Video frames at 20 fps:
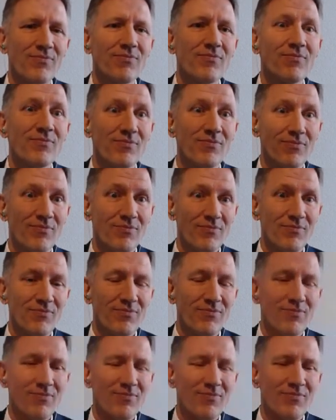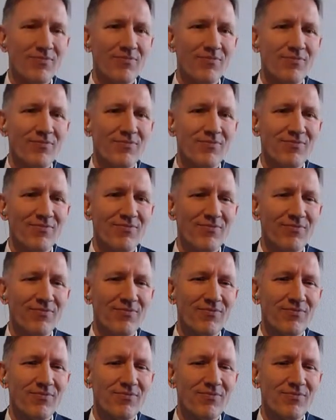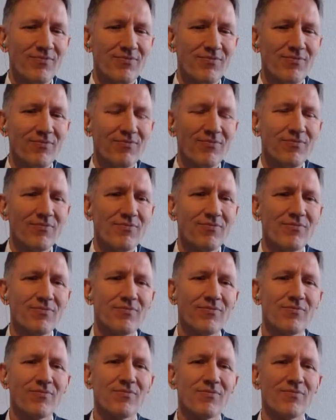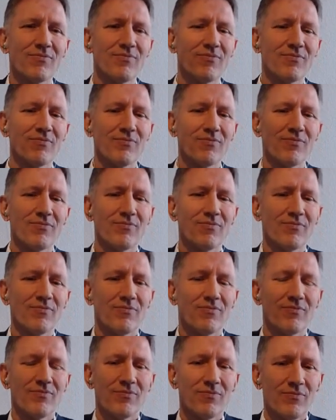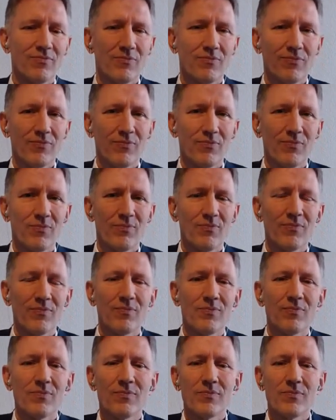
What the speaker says: (not speaking)